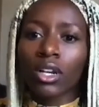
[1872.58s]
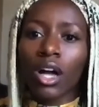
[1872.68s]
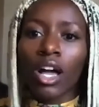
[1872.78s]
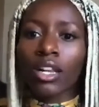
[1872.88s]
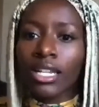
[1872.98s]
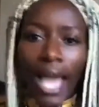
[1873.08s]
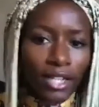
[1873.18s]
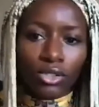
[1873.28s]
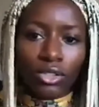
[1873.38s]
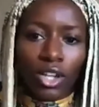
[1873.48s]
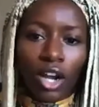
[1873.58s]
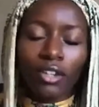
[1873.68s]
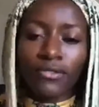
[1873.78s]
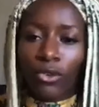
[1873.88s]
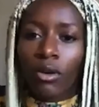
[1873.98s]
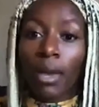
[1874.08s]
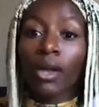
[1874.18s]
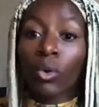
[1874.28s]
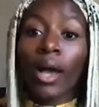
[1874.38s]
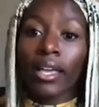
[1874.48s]
naturally are informed by
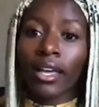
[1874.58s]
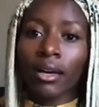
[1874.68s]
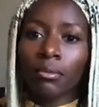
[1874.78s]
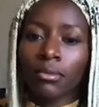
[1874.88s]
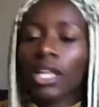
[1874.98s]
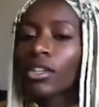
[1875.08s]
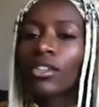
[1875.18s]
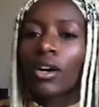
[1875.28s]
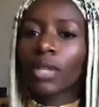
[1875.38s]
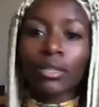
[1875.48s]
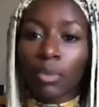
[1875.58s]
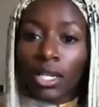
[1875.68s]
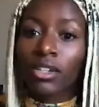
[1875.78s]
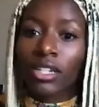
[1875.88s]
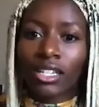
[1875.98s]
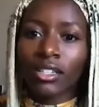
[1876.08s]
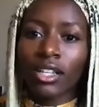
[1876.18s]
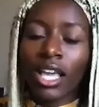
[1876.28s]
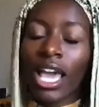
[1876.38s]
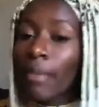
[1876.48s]
who I am, like, like period,
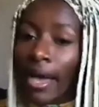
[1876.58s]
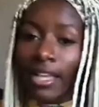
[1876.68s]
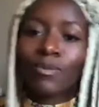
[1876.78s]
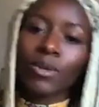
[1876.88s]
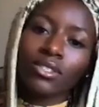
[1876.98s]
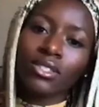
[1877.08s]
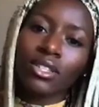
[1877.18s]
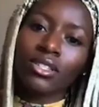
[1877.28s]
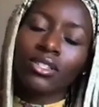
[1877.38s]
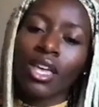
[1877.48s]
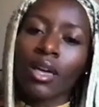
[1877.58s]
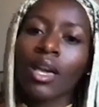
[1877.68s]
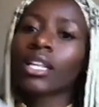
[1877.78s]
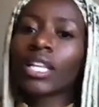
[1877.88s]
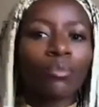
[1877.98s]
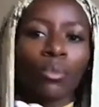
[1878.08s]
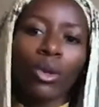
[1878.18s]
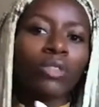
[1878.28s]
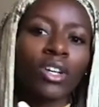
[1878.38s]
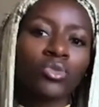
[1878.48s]
and my experiences. And even
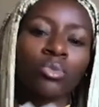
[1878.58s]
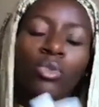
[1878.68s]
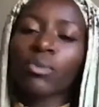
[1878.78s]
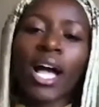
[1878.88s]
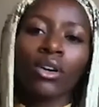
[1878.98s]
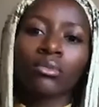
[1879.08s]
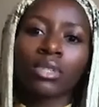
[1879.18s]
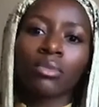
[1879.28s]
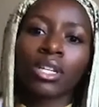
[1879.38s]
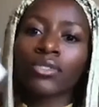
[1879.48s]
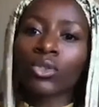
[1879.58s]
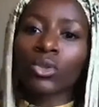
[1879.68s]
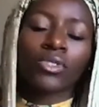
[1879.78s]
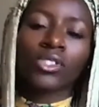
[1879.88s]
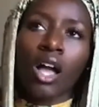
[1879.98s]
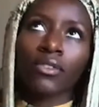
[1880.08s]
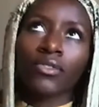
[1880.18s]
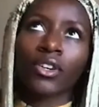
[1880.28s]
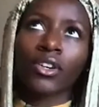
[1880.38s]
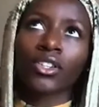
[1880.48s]
both of us were both black women, but if you were a
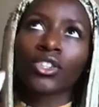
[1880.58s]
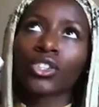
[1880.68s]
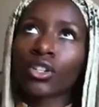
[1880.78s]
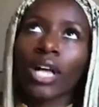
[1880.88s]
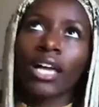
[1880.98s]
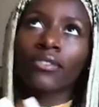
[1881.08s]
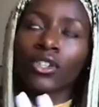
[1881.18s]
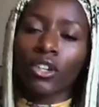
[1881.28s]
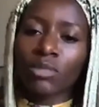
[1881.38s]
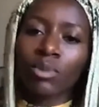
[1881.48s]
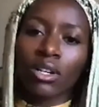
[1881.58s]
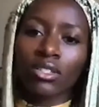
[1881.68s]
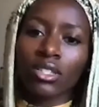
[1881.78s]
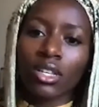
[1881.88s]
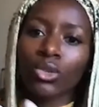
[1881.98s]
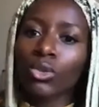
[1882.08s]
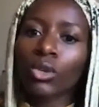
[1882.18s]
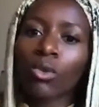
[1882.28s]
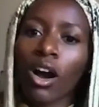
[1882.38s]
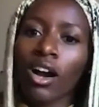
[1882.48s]
photographer, your life, your experiences, who
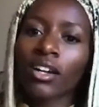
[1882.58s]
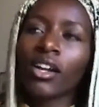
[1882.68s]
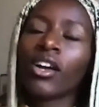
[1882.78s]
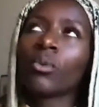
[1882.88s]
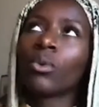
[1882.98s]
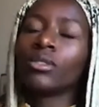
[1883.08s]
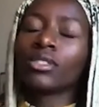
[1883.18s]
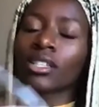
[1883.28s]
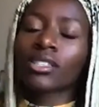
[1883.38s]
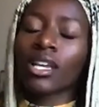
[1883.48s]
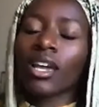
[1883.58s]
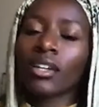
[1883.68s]
you are would dictate,